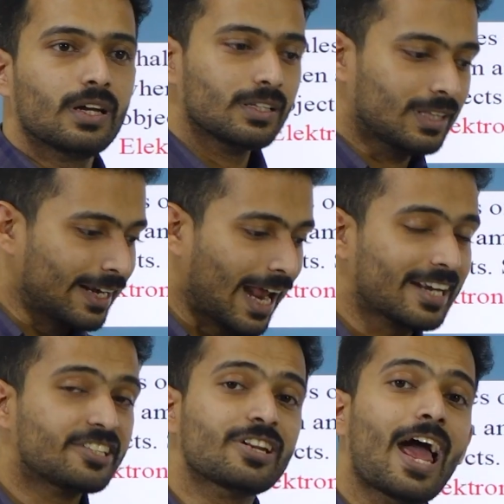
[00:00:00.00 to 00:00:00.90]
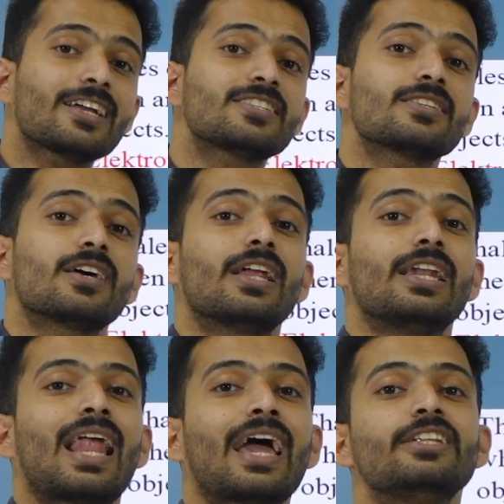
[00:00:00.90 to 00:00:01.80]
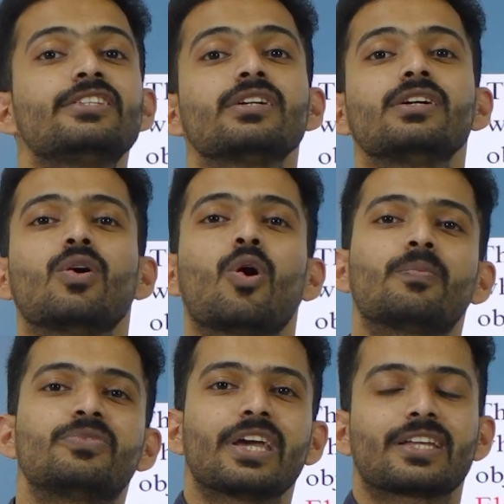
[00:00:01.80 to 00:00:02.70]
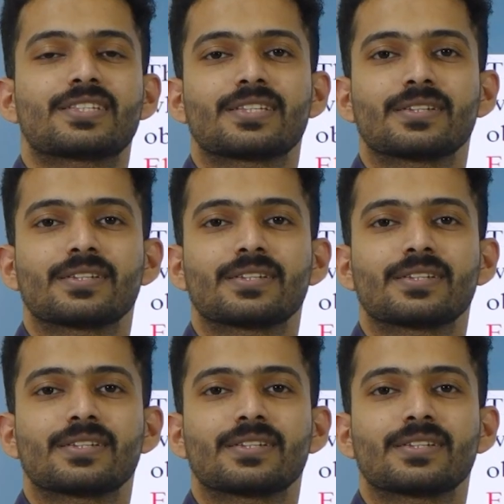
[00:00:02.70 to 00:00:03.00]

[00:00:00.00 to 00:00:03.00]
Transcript: that attracts lighter objects.